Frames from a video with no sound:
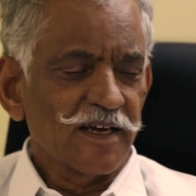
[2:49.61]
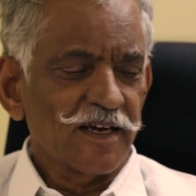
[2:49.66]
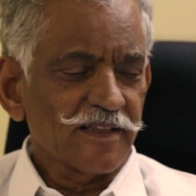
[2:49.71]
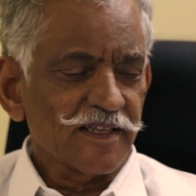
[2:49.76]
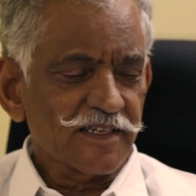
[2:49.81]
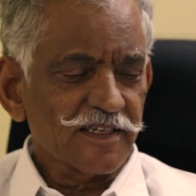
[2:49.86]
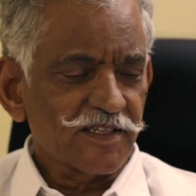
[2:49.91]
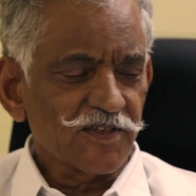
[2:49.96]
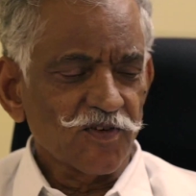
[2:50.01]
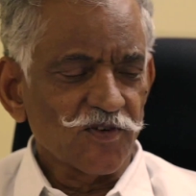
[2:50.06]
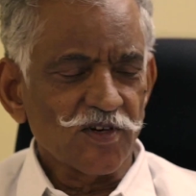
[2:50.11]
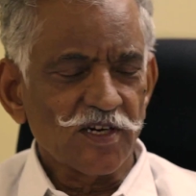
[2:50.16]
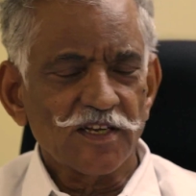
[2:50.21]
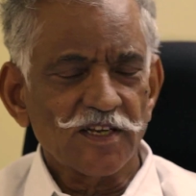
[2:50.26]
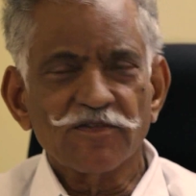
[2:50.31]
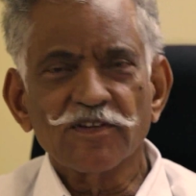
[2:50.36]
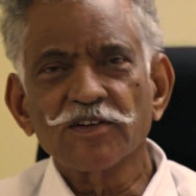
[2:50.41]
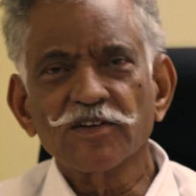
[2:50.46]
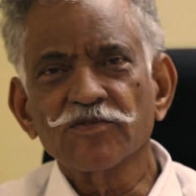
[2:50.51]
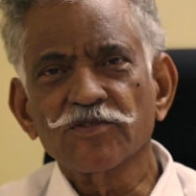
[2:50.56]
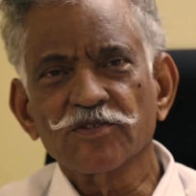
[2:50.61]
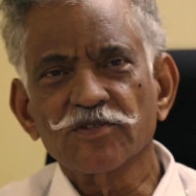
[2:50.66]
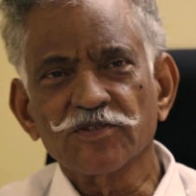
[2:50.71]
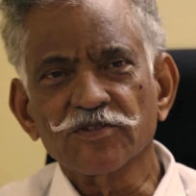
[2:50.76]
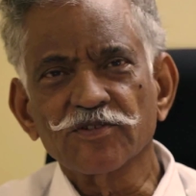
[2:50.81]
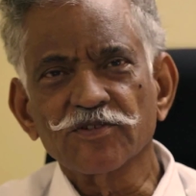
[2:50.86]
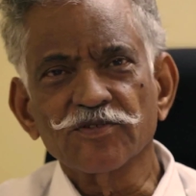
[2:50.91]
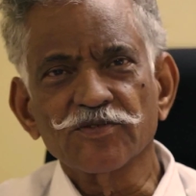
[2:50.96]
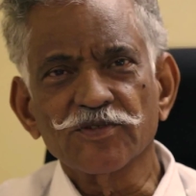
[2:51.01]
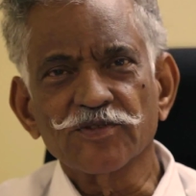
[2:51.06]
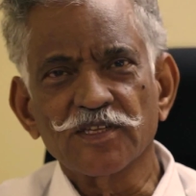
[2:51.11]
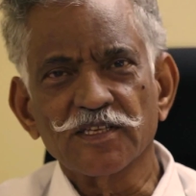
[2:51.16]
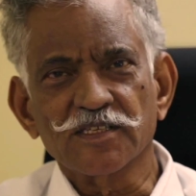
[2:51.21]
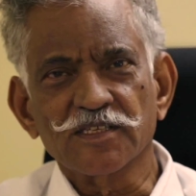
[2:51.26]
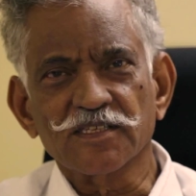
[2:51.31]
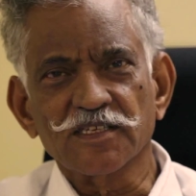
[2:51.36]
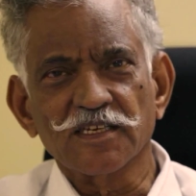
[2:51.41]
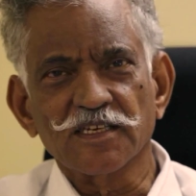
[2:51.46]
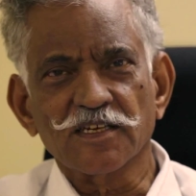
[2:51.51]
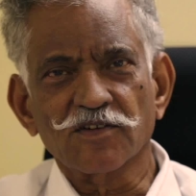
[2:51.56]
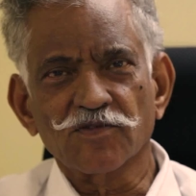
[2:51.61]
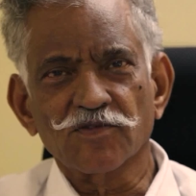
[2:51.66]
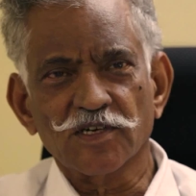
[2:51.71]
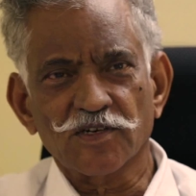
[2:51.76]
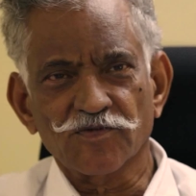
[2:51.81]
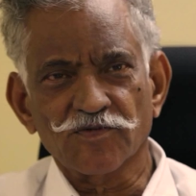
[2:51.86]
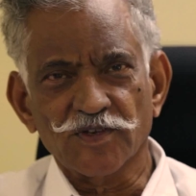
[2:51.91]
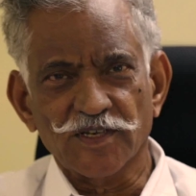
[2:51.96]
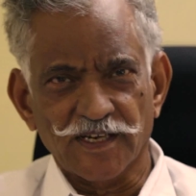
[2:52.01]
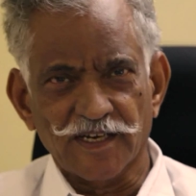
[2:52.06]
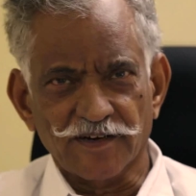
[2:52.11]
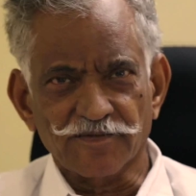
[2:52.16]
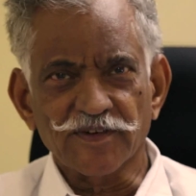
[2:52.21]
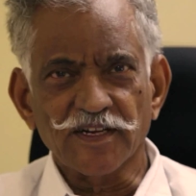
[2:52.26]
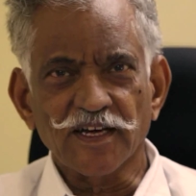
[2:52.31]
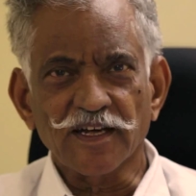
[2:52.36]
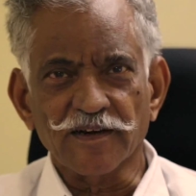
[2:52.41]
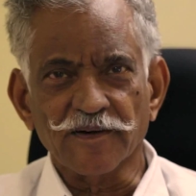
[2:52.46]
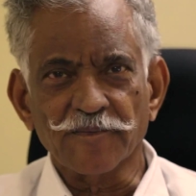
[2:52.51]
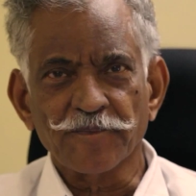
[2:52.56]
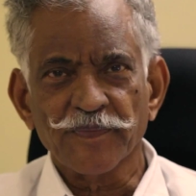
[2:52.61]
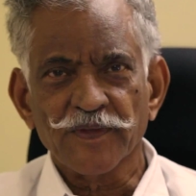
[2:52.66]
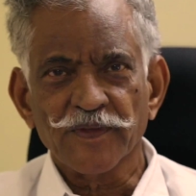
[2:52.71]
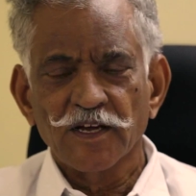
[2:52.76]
That's the only way we could do this year what we have done.